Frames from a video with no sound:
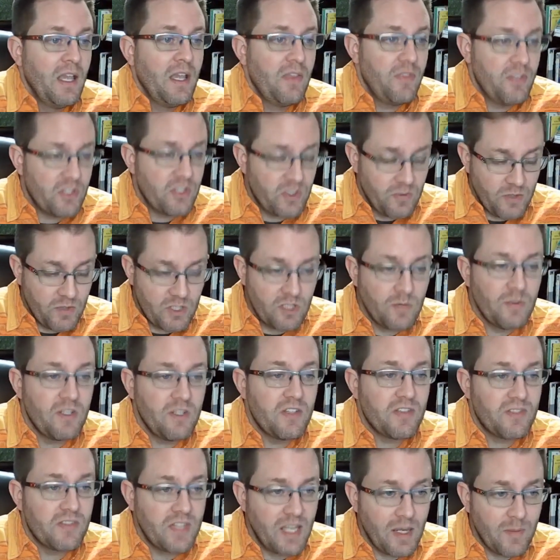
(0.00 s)
This should be the
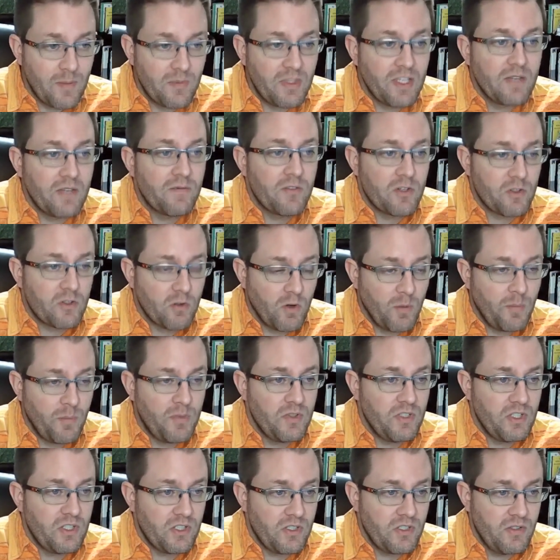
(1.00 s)
same thing for short
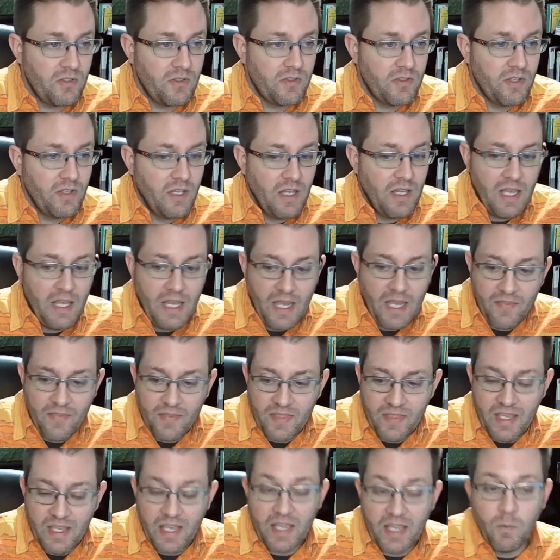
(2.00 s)
positions.
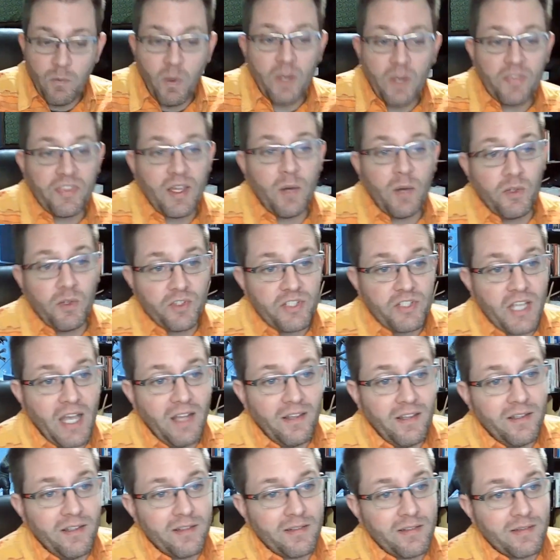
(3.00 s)
And what that will
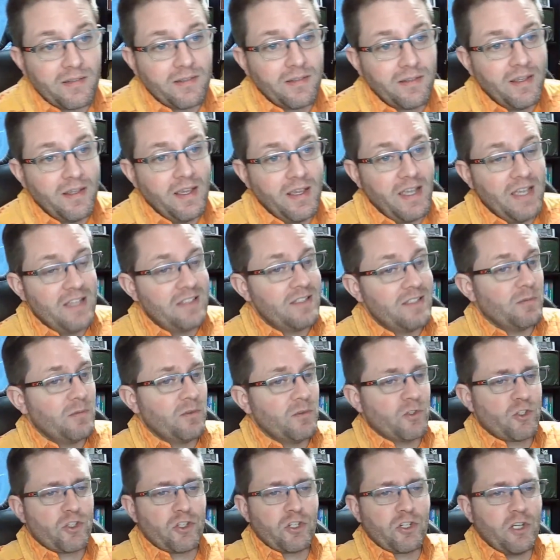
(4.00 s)
tell us is it will
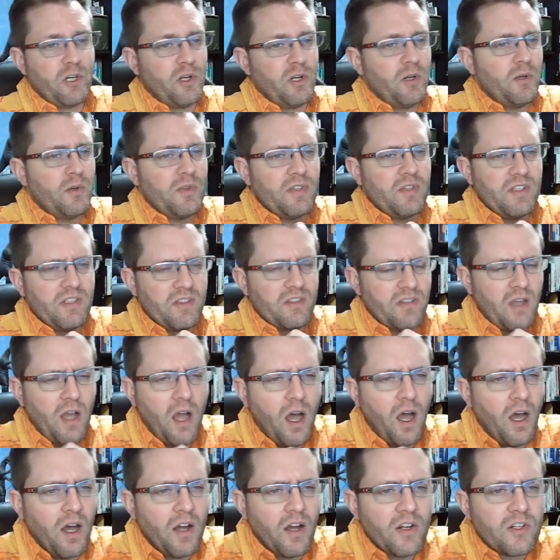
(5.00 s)
show these
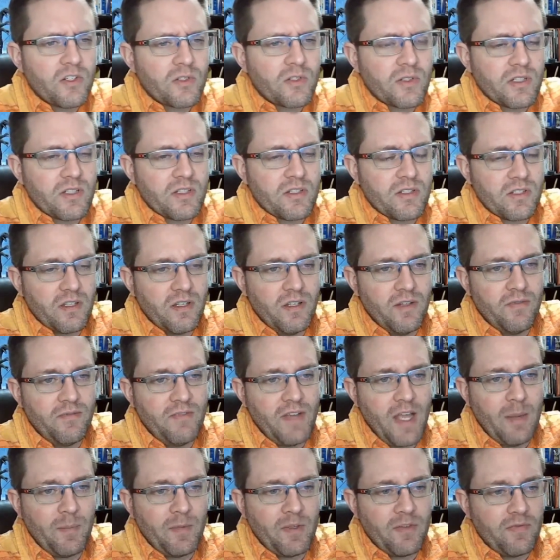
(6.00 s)
hundreds of
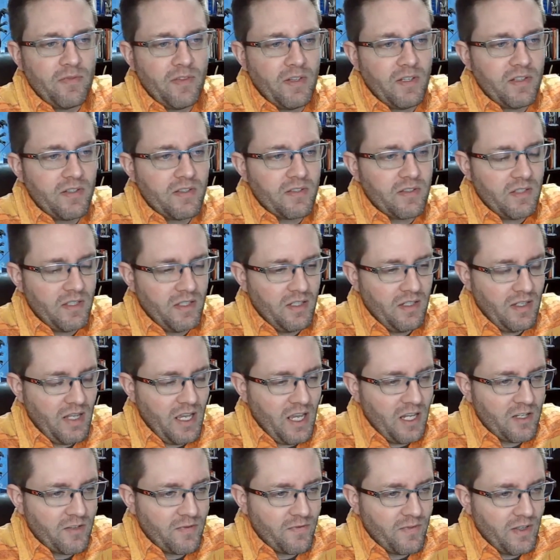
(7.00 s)
family funds and
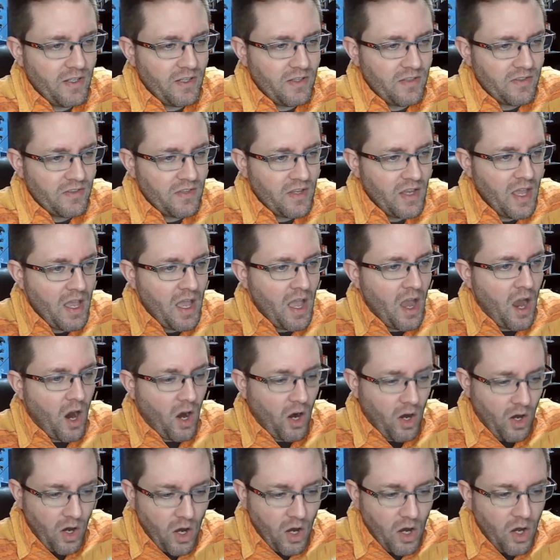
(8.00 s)
hedge funds
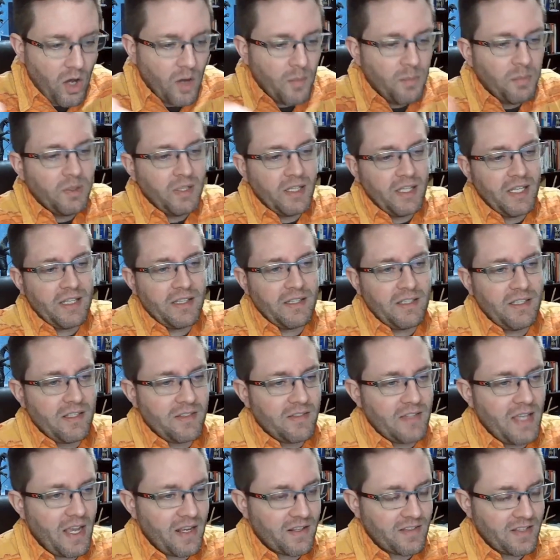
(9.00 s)
are all playing the
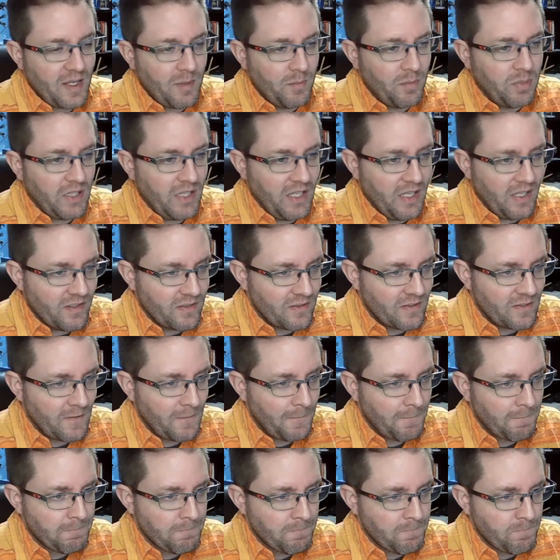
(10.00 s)
exact same plays
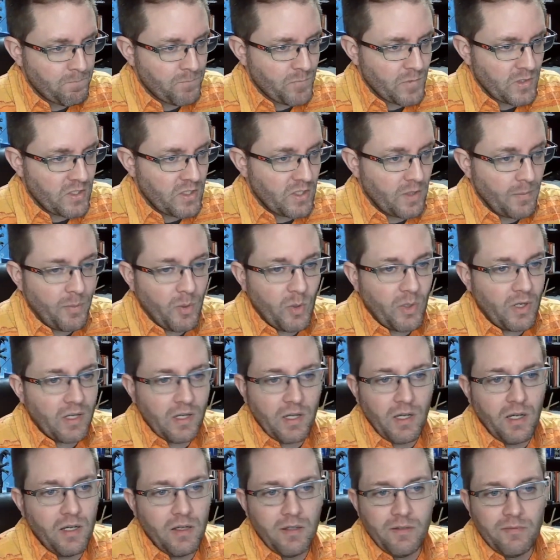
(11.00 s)
to the point
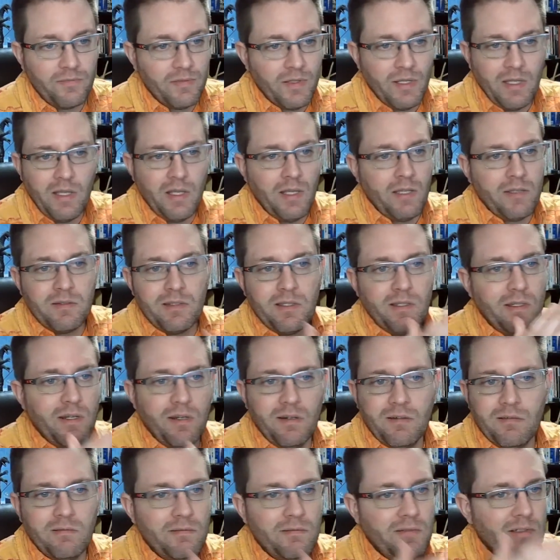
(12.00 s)
of, you
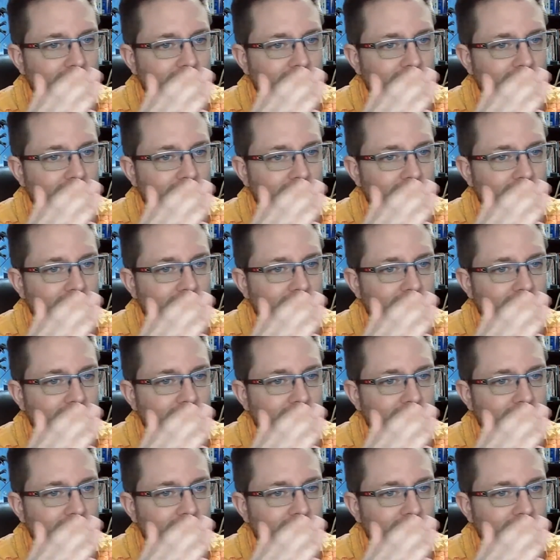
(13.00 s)
know,